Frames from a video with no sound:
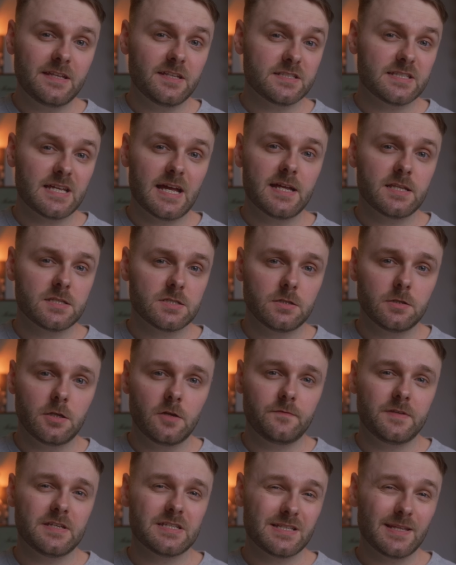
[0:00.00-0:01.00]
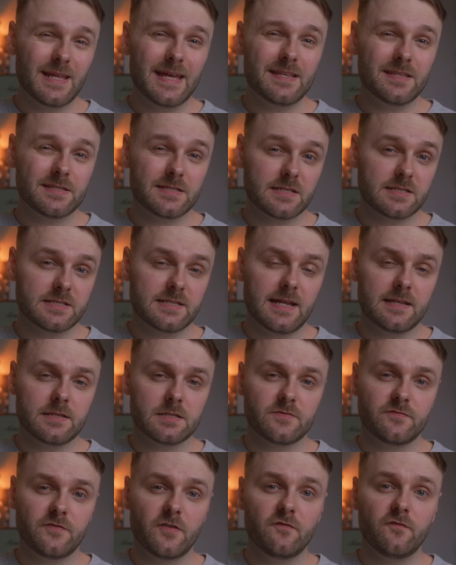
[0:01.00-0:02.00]
in the title of this lens
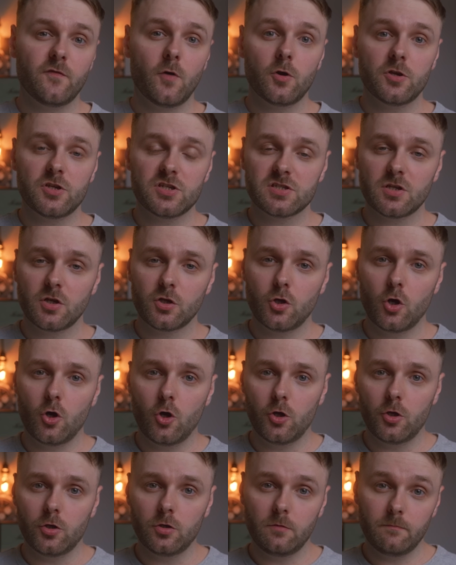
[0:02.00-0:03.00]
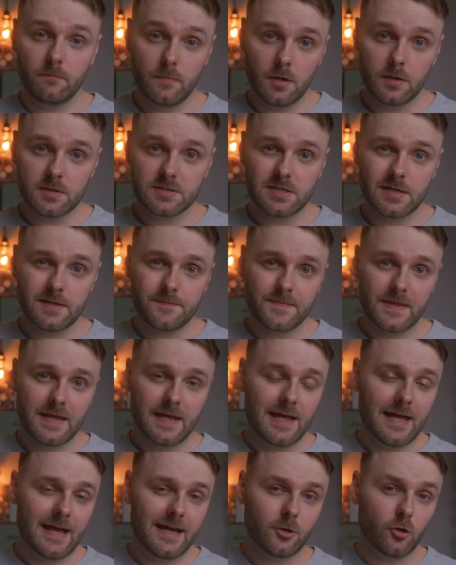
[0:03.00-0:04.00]
stands for voice coil motor,
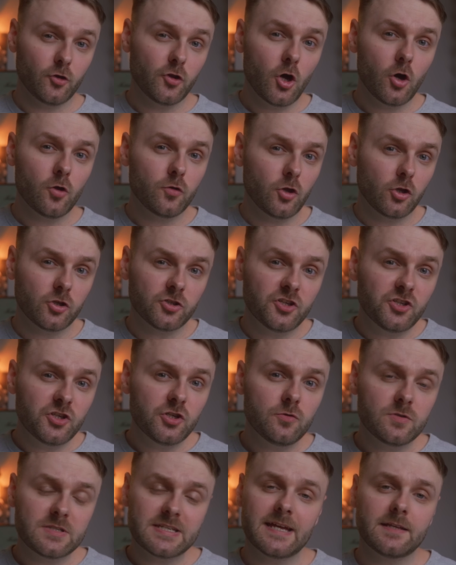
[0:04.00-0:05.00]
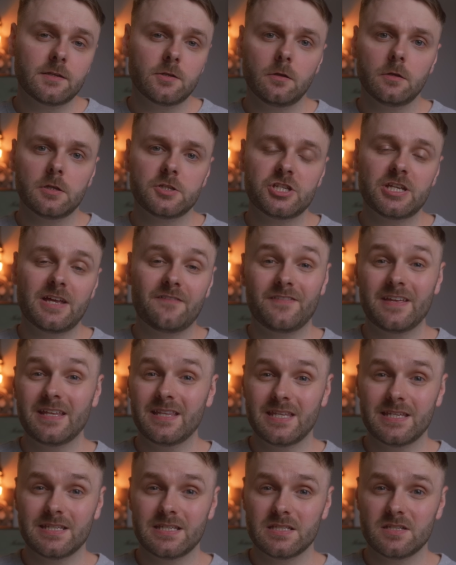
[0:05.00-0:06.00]
And although not a new technology, I think
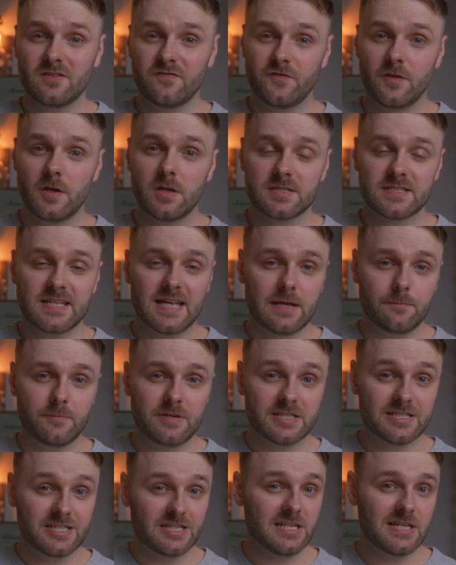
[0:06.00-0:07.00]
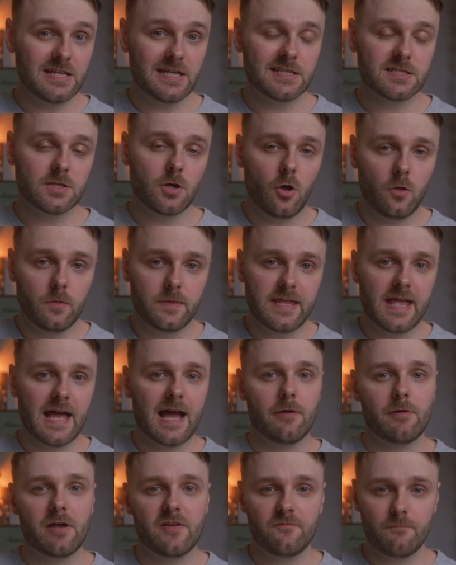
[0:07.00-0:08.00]
this is the first time we're seeing it on the
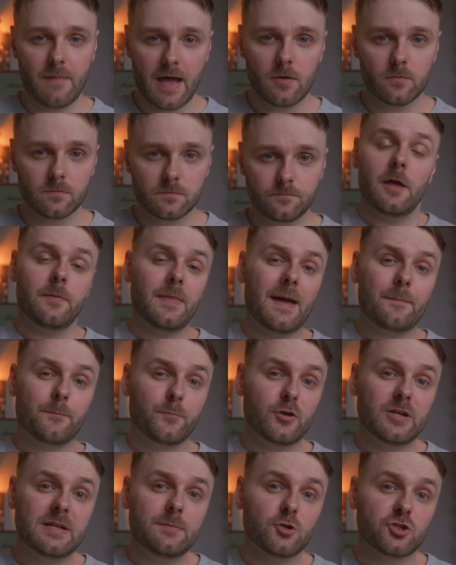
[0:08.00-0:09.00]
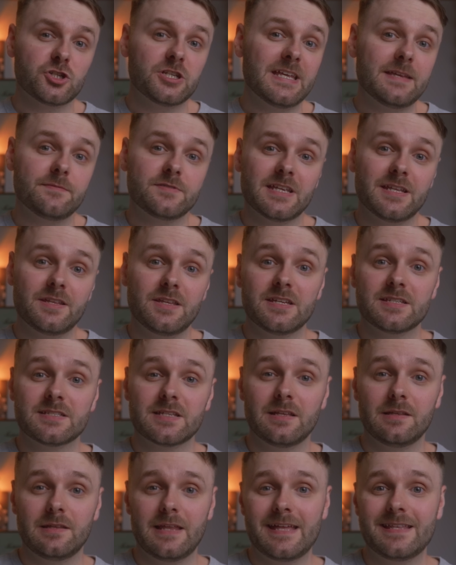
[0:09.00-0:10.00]
RF mount. And that pretty much gives
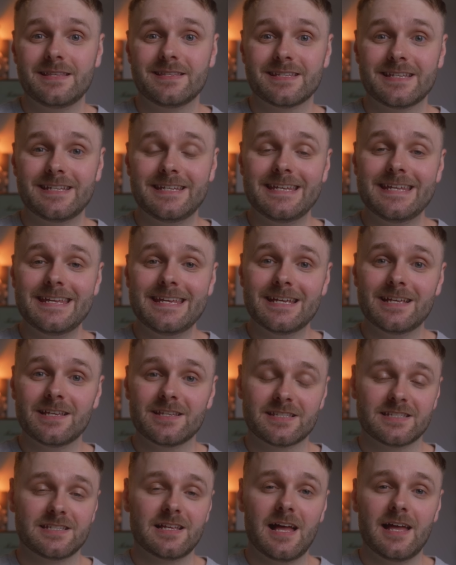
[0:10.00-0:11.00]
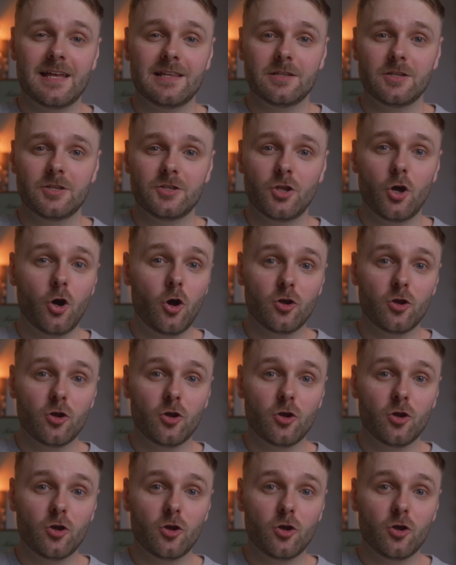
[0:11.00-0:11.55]
this lens near silent